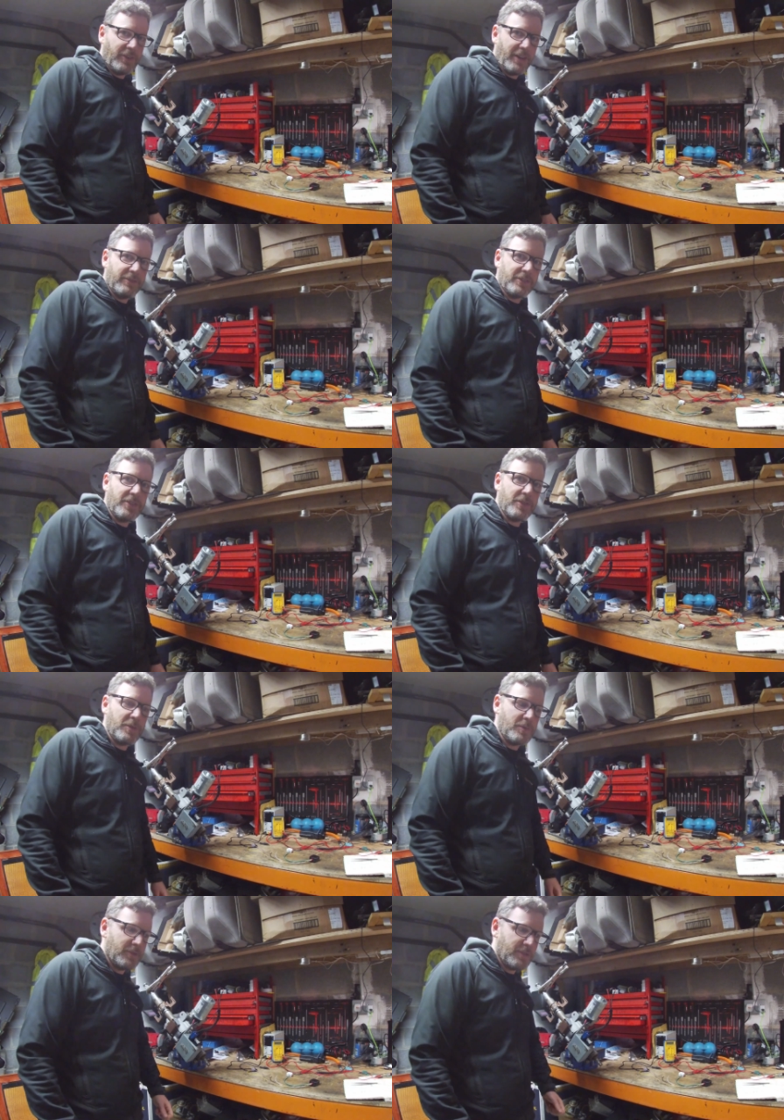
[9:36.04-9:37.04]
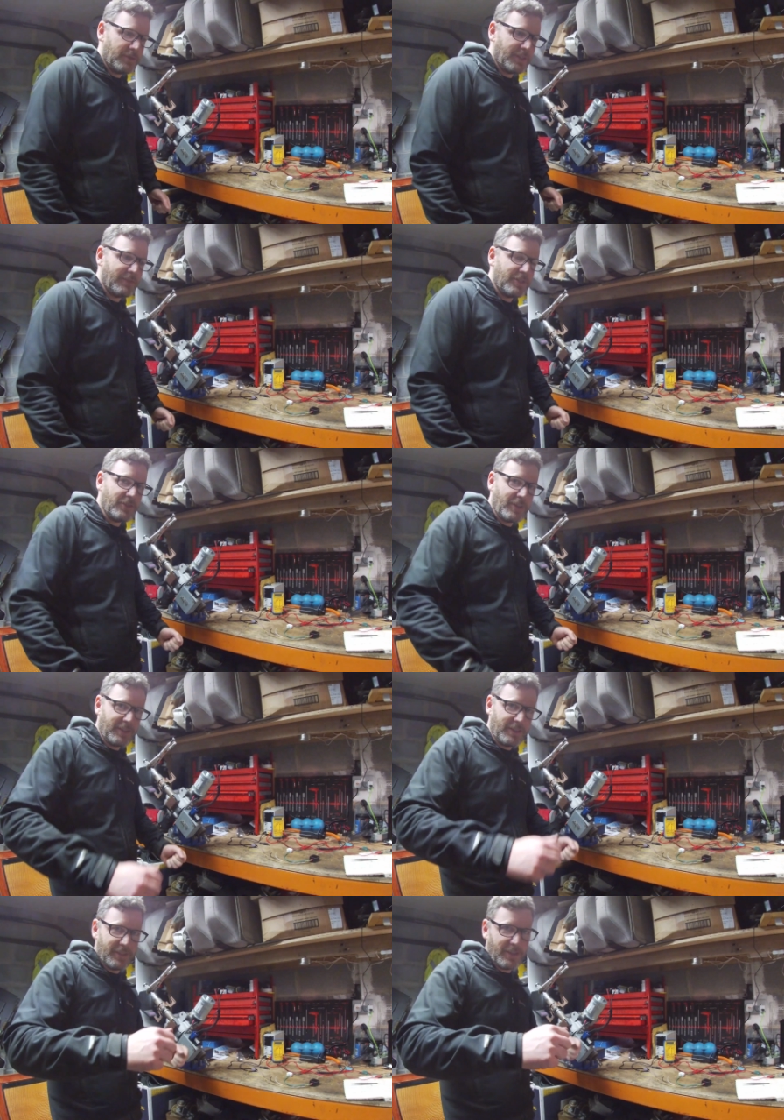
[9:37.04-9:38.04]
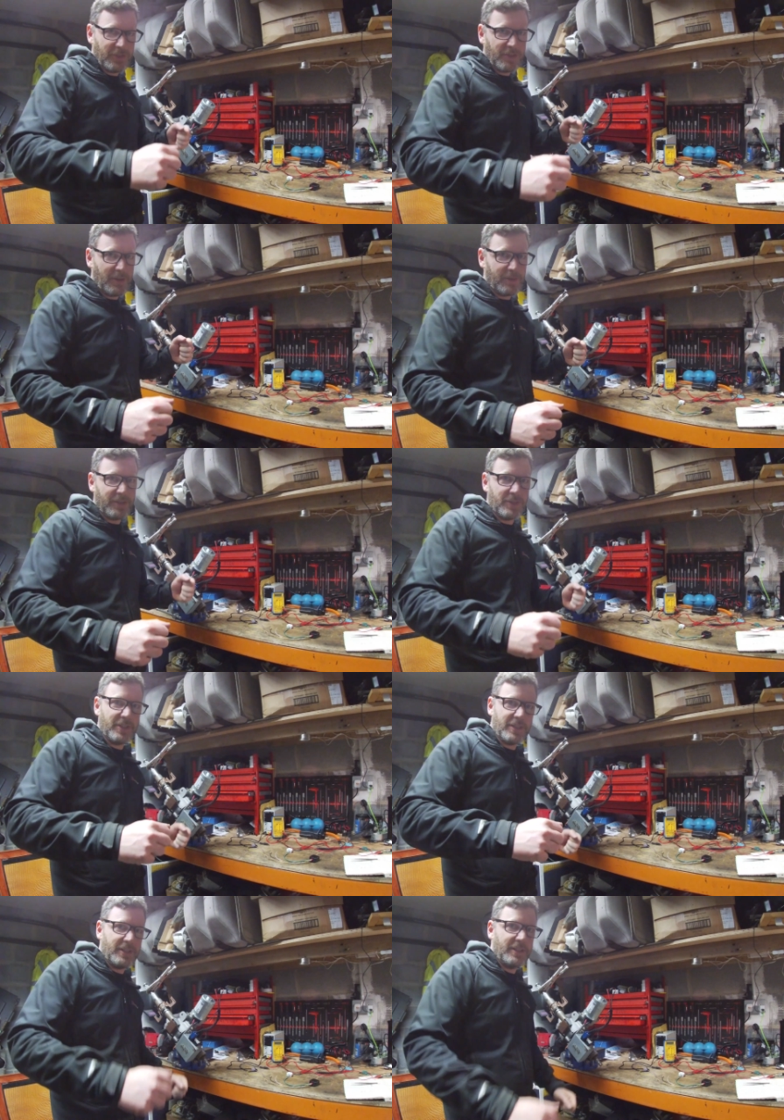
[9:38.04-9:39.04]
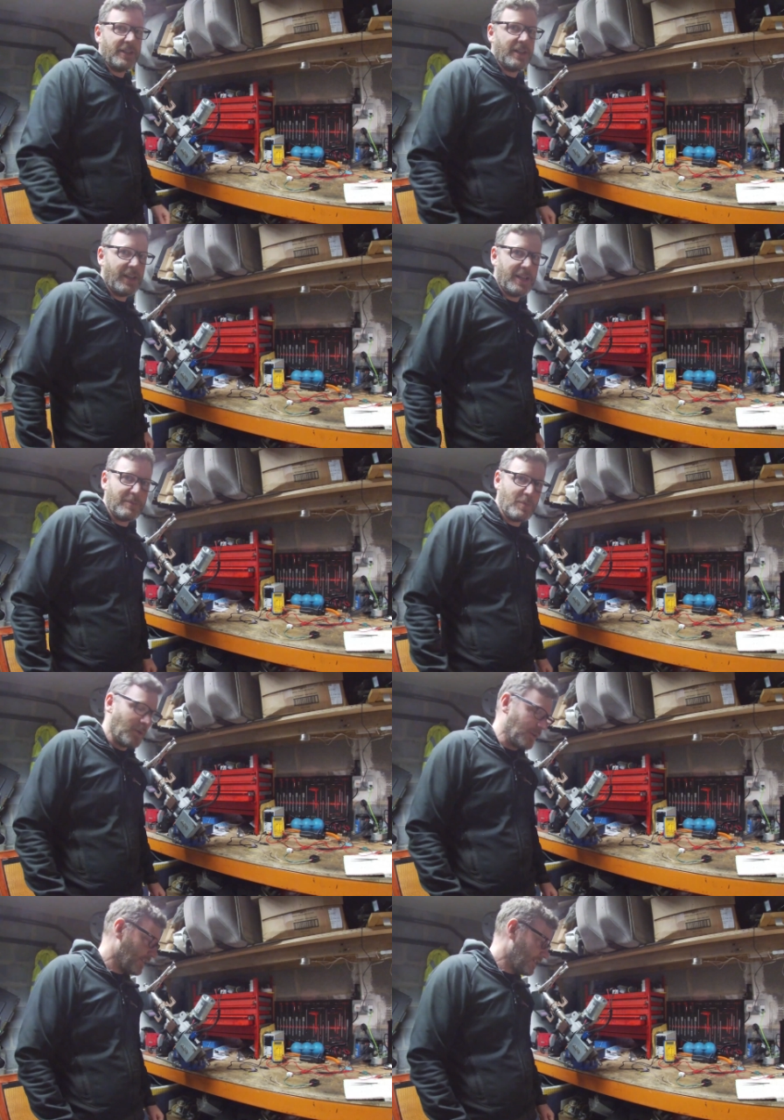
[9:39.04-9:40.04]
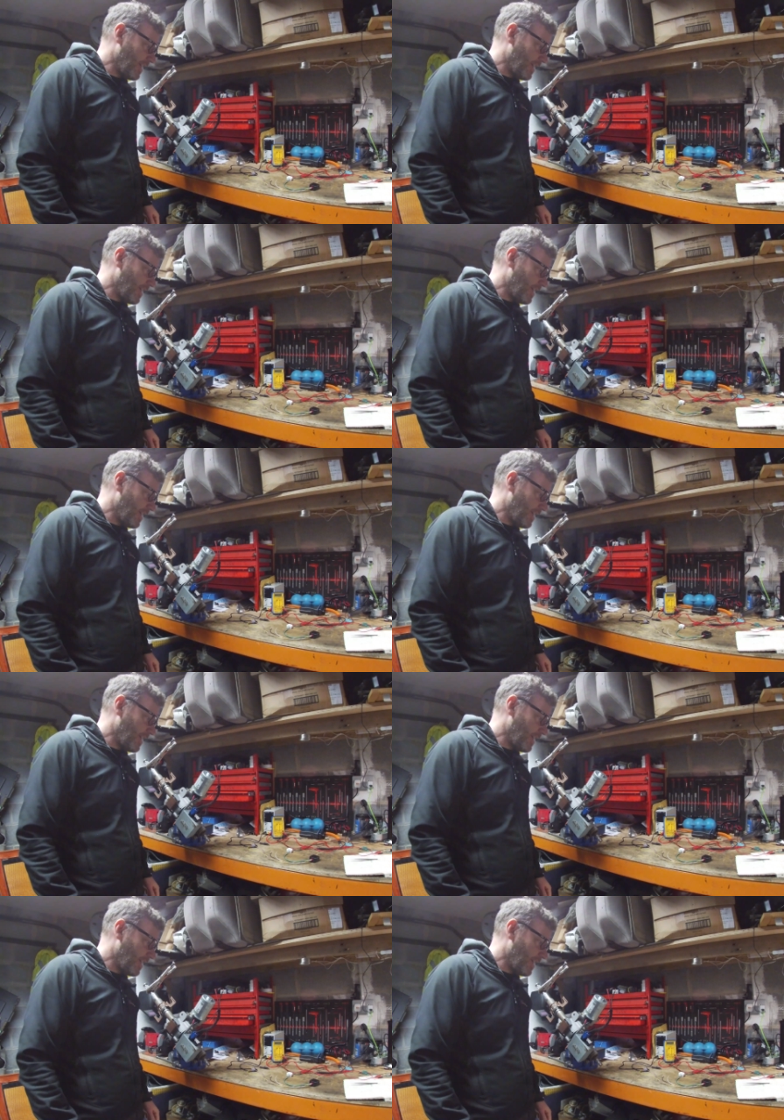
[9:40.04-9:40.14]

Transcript: drivers who don't have the strength in their shoulders anymore.